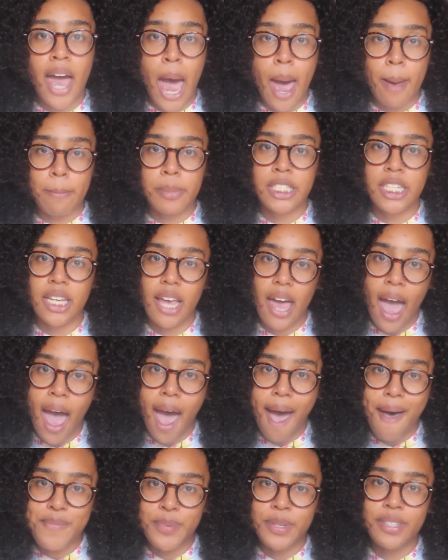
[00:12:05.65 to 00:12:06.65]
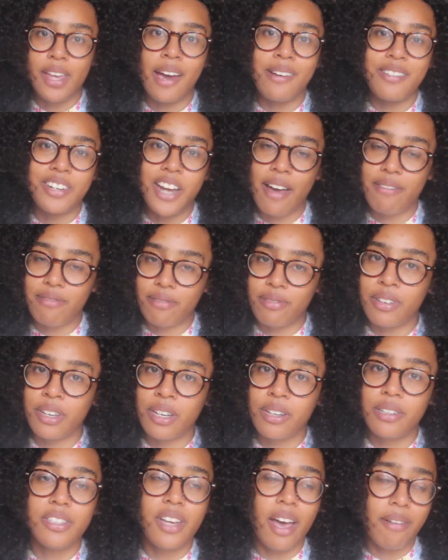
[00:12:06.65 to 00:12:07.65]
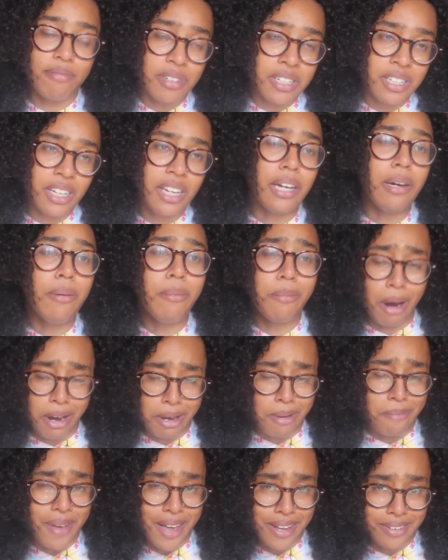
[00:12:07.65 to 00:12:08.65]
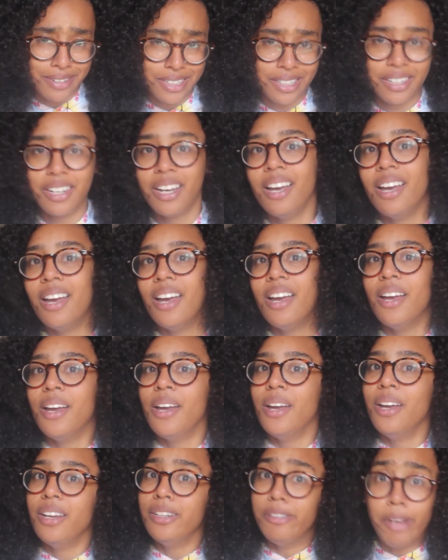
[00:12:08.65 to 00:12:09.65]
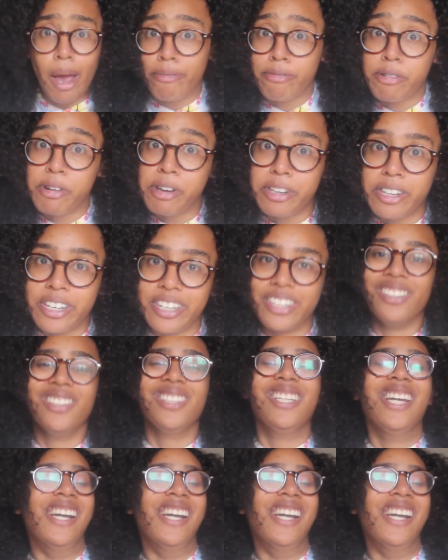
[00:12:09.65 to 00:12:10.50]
I definitely recommend. Definitely.